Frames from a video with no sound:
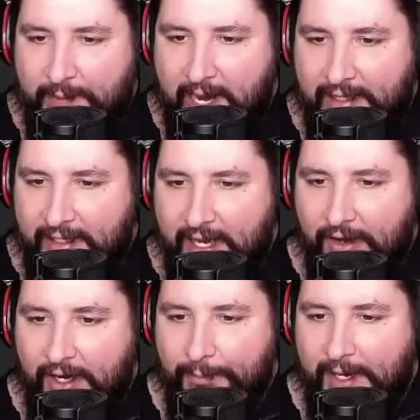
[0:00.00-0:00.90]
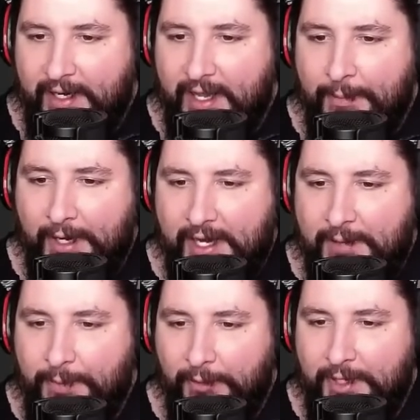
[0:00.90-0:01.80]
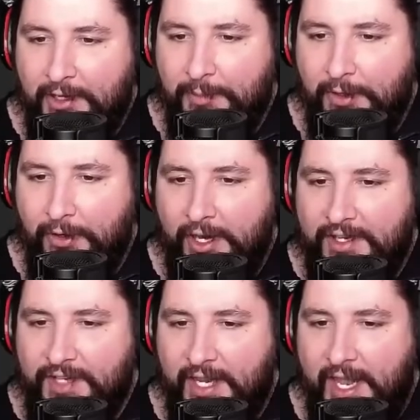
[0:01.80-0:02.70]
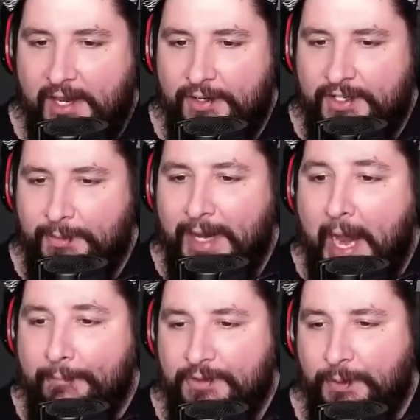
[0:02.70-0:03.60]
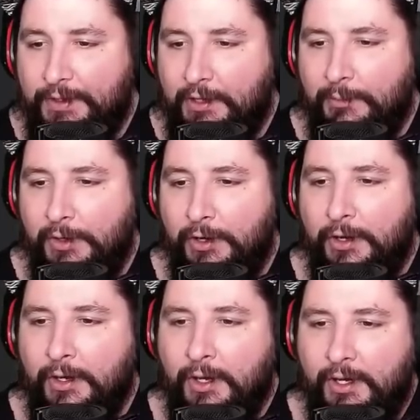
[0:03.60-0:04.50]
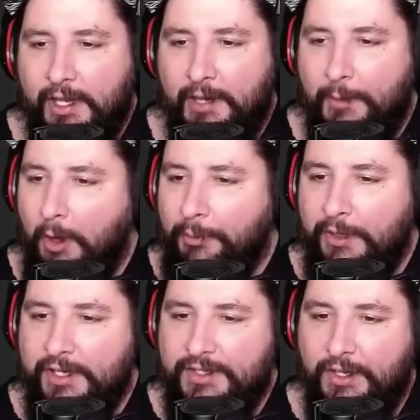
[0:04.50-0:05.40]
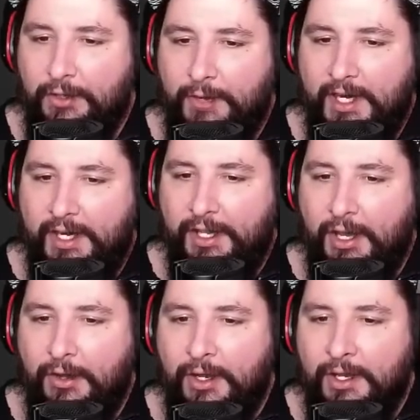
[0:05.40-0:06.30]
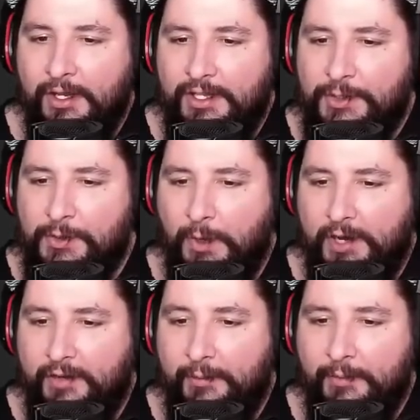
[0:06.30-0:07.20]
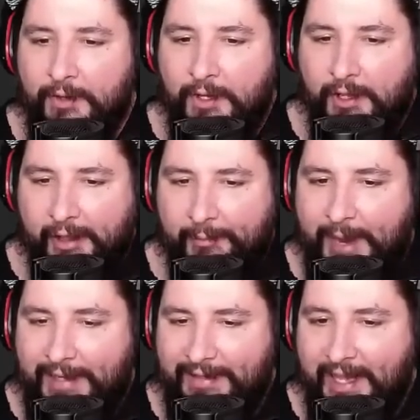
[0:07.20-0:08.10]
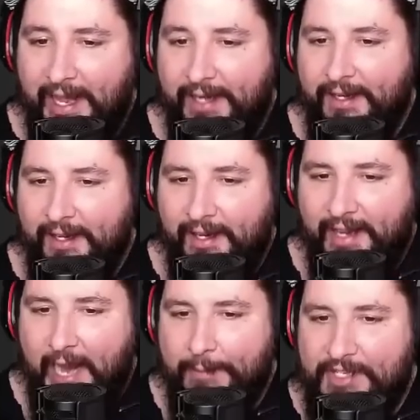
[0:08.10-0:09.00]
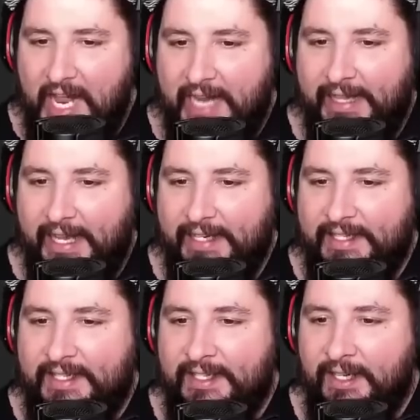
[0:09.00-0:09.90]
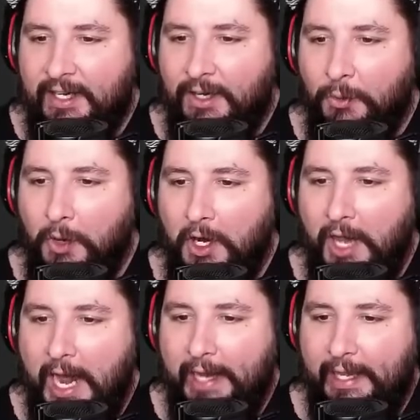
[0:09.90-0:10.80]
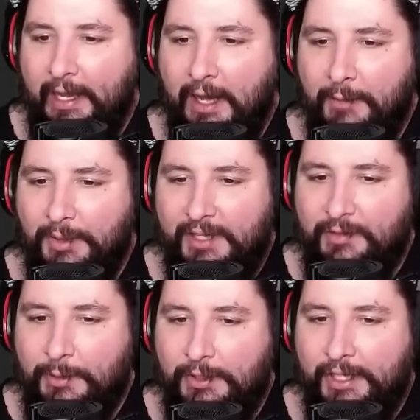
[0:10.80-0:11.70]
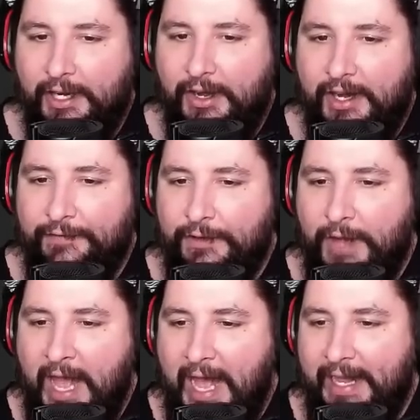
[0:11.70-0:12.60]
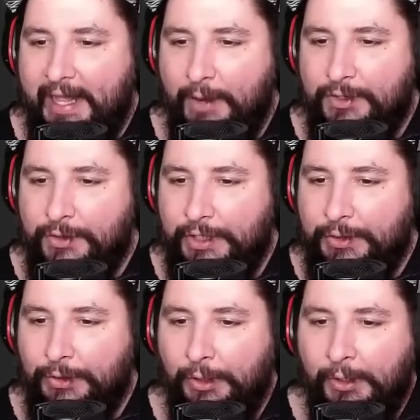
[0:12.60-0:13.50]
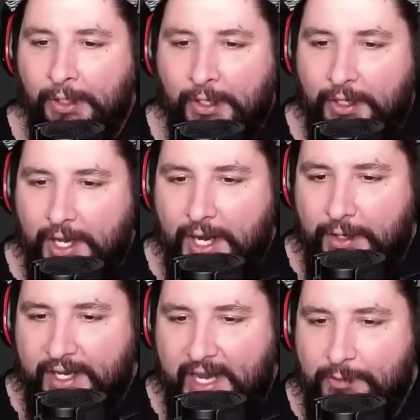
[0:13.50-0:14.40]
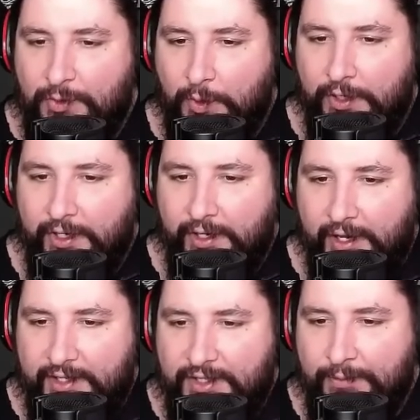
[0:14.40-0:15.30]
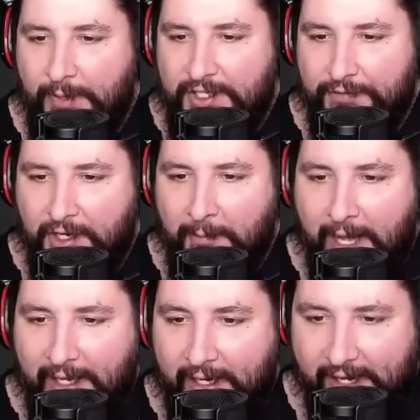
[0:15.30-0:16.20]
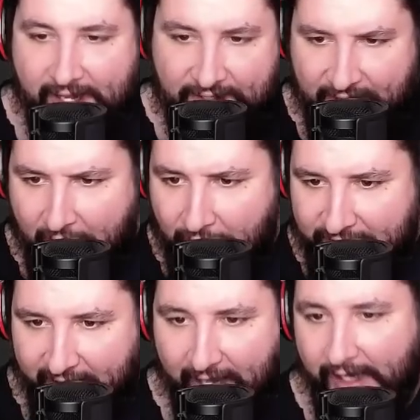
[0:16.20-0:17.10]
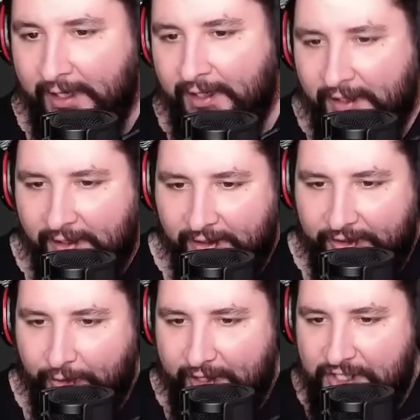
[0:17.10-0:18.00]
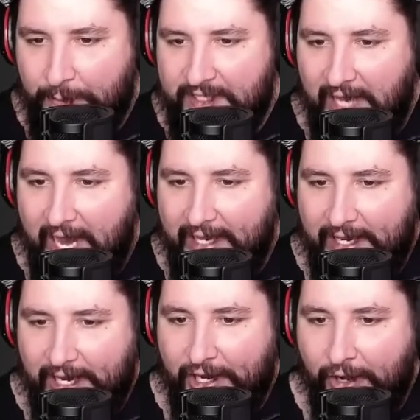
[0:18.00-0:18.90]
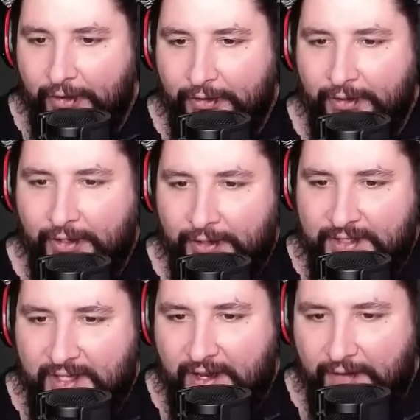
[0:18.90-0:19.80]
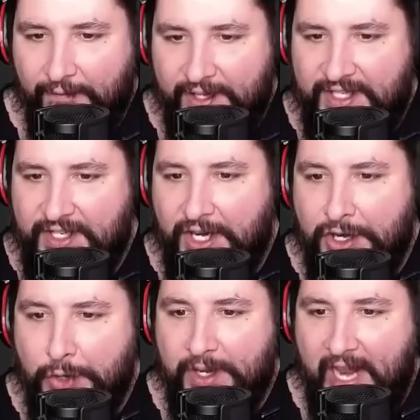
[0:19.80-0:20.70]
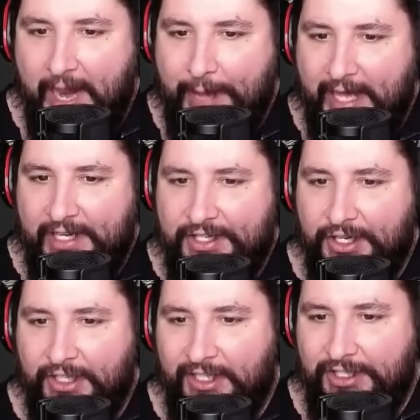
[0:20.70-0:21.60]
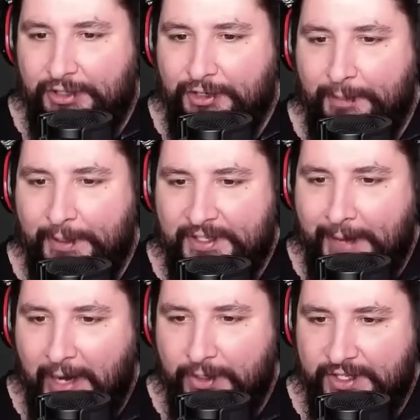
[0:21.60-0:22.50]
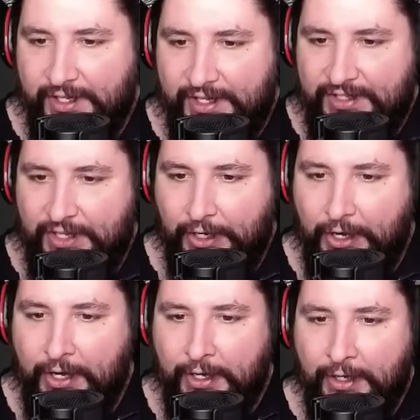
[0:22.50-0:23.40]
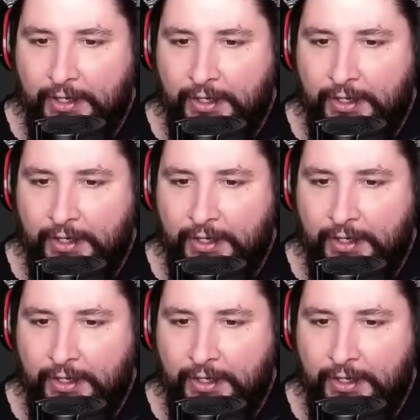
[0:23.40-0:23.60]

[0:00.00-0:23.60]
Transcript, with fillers: This is back in the day, right? Paid a guy money, he built me a computer, and he's like, hey, here's some games with the computer. He had them all pre-installed, ready to go. And this was one of them. And back then, games like this were, like, unbelievable, you know, and if you had it, that was really cool. Uh, games weren't as much of a commodity as they are today. So this was like, you know... This is a new game added to your collection. You're going to put some hours into this sucker.